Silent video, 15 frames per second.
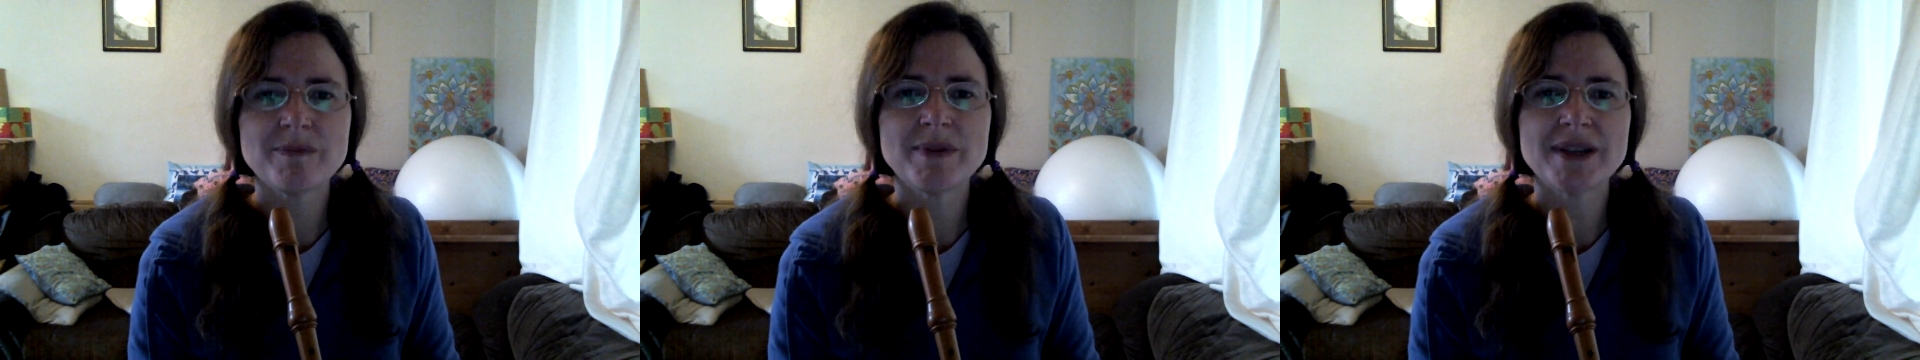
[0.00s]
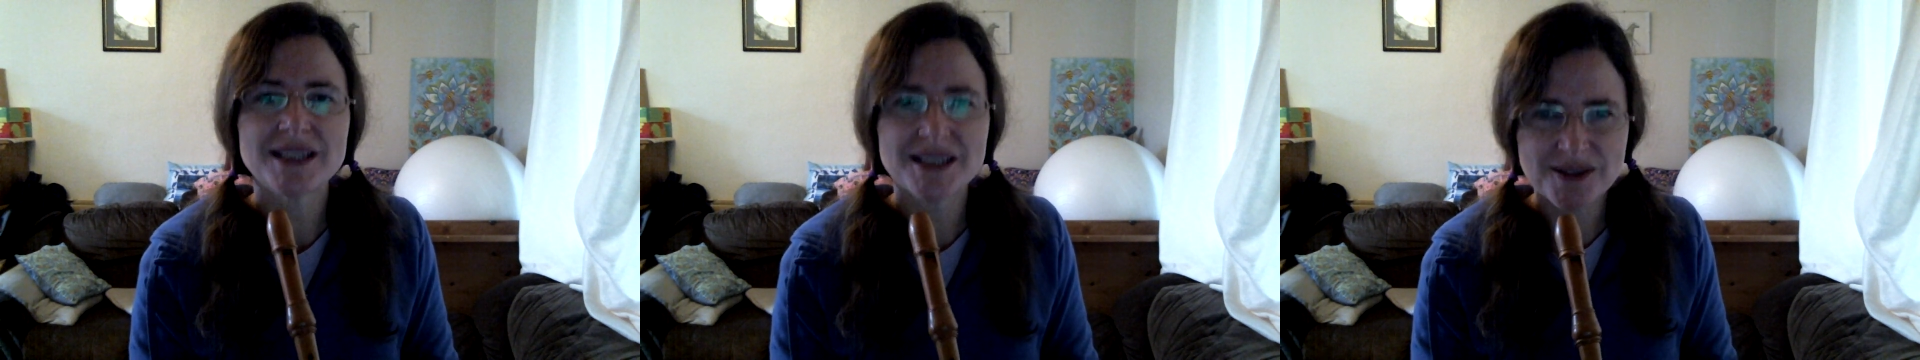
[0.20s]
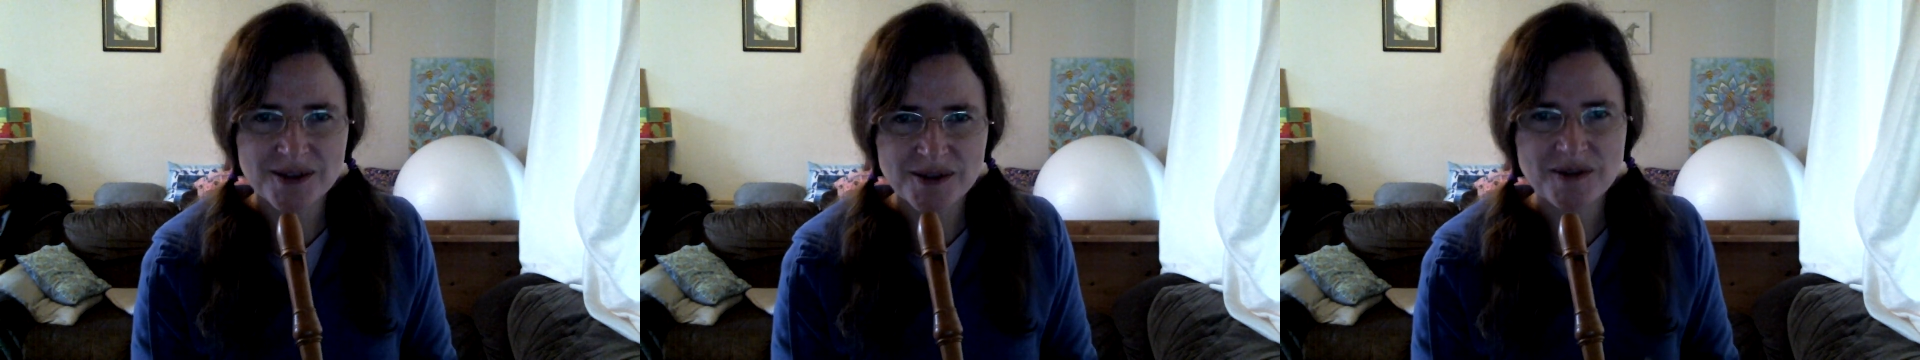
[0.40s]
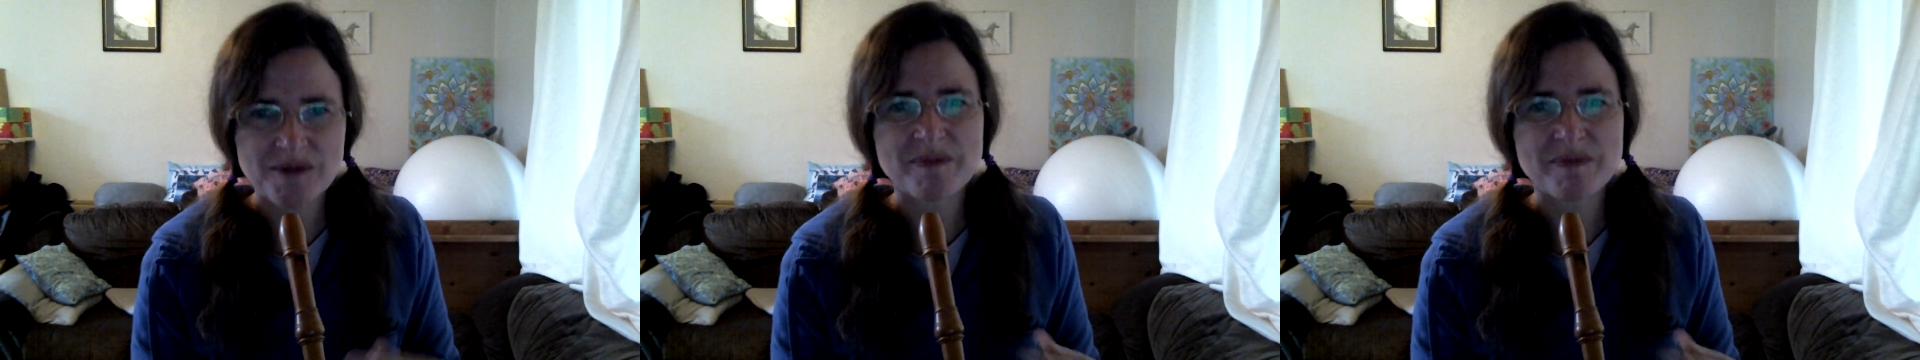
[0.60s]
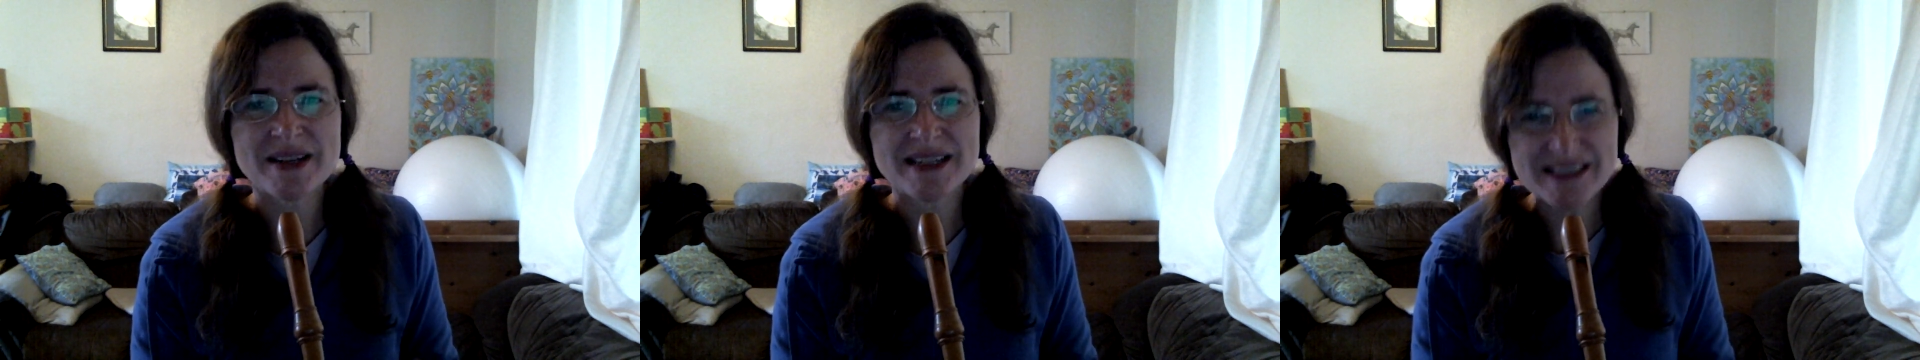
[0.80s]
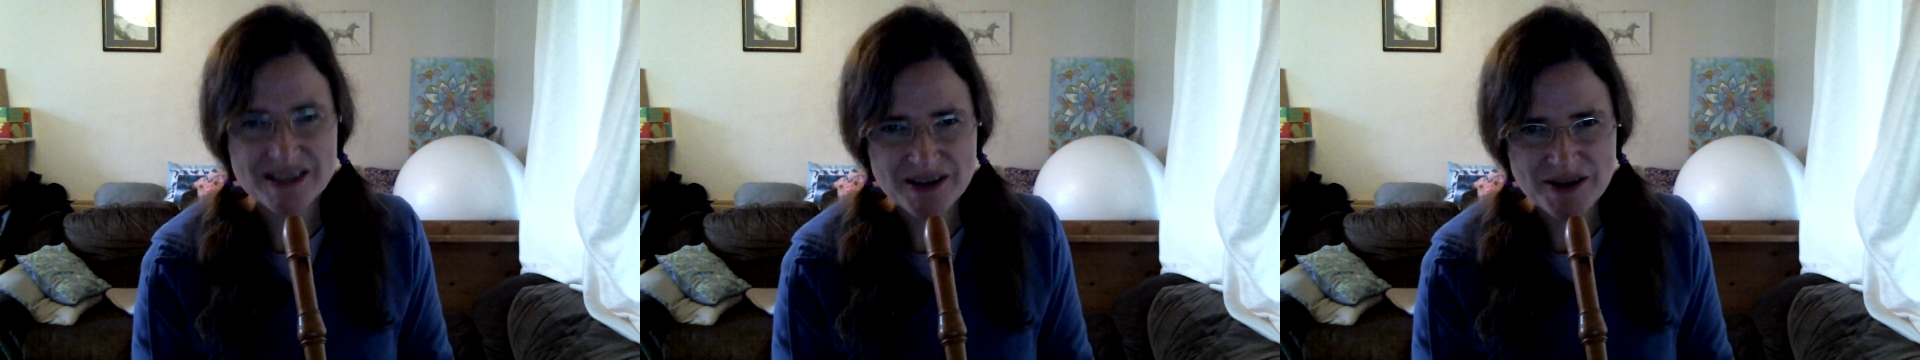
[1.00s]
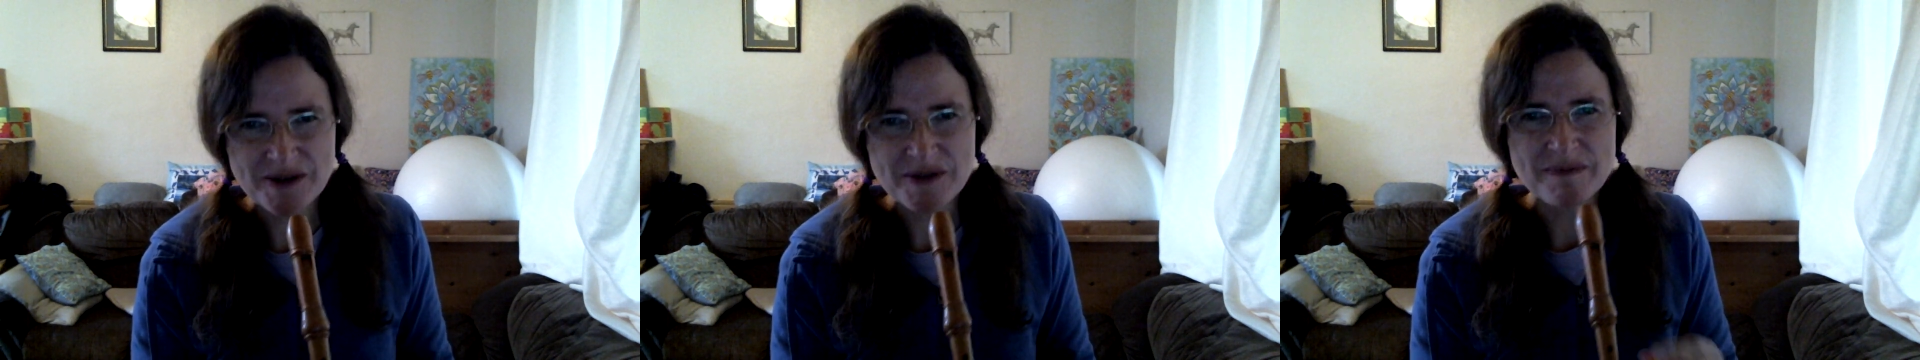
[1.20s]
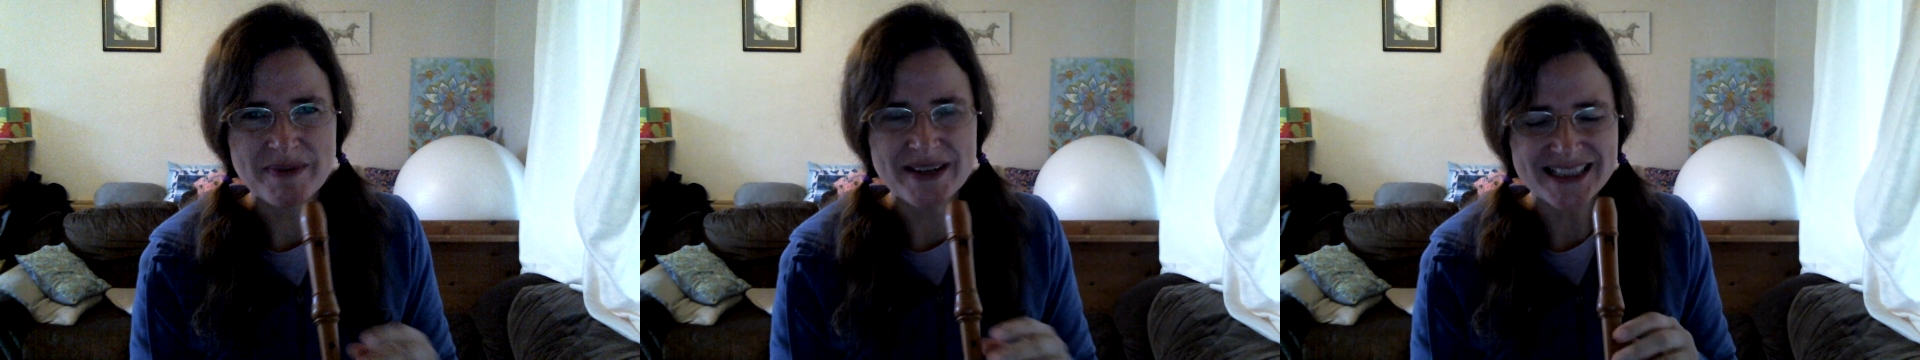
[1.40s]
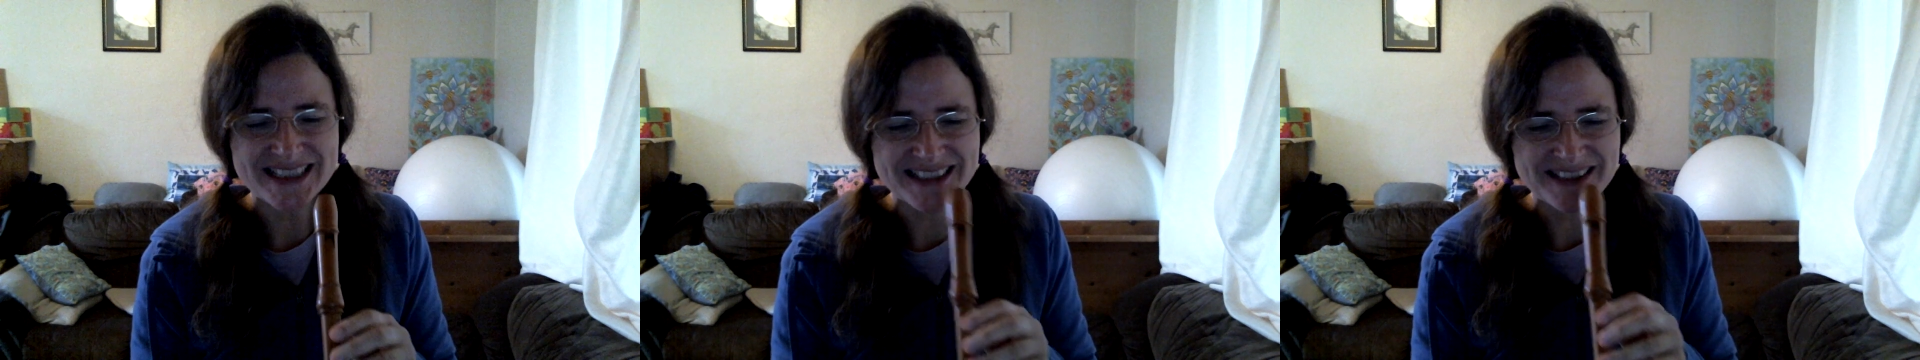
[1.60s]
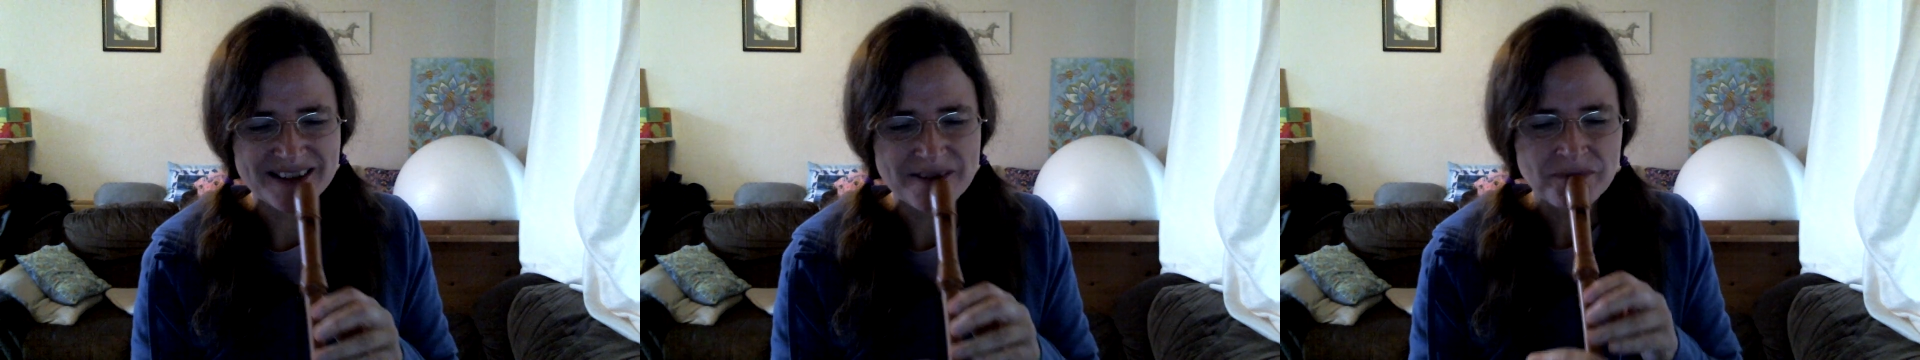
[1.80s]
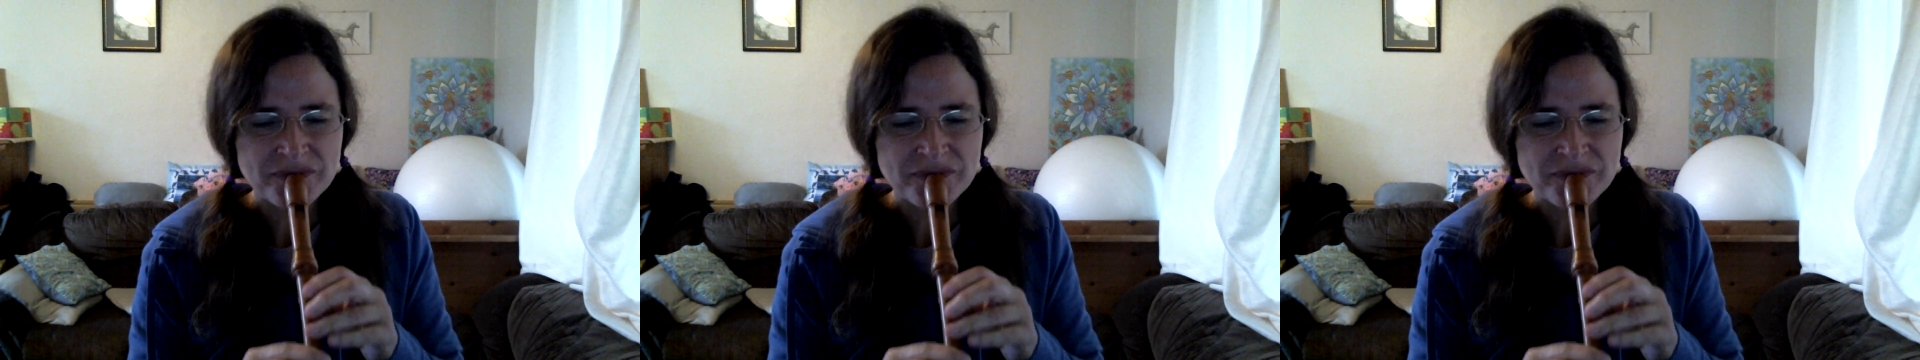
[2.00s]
be do, be do, be do.